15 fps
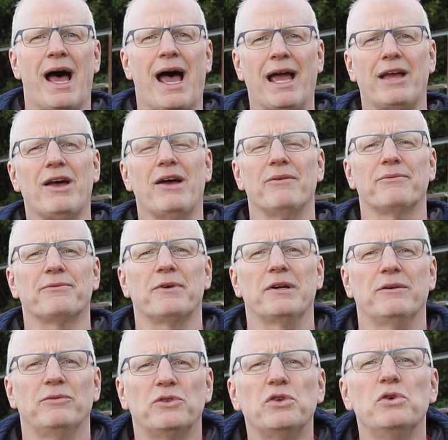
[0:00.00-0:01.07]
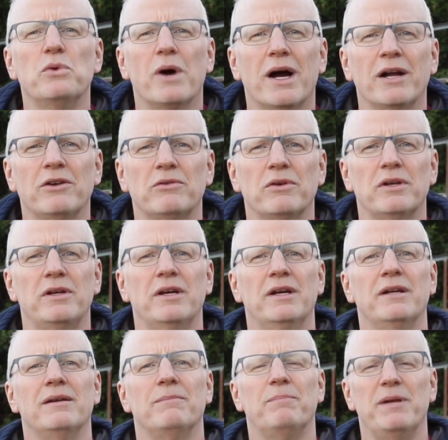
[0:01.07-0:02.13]
I got in front of 200
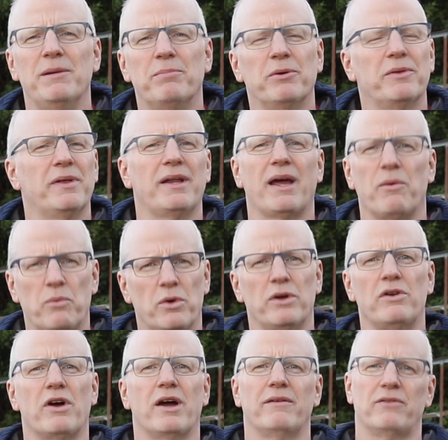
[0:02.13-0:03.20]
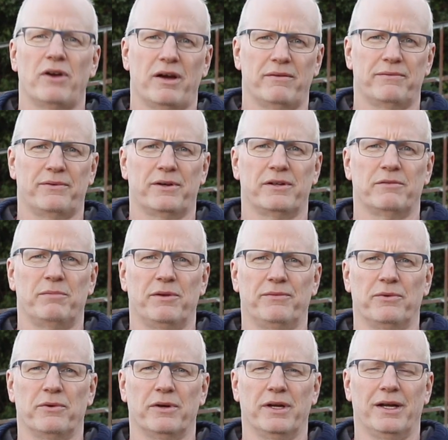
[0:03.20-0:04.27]
people that I would not have got in front of
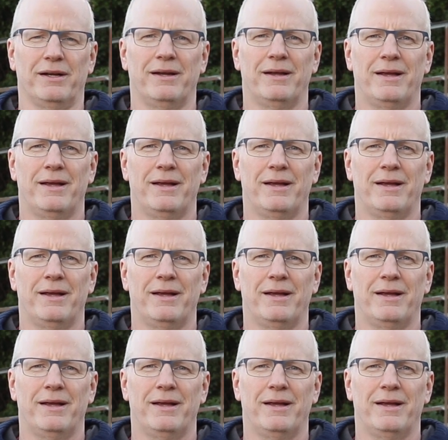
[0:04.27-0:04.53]
beforehand.